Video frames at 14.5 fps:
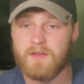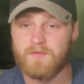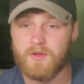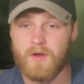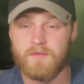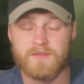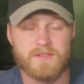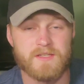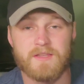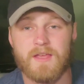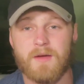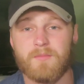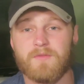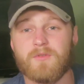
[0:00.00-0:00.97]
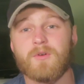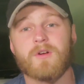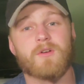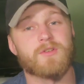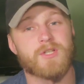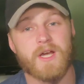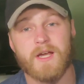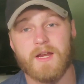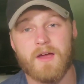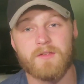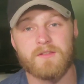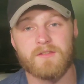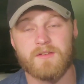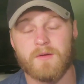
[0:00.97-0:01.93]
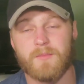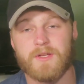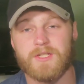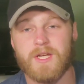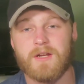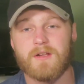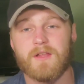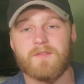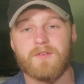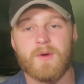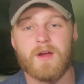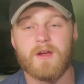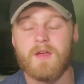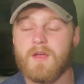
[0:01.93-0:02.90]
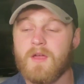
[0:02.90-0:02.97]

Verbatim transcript: If you haven't seen that before, go check it out. It's on my channel everywhere.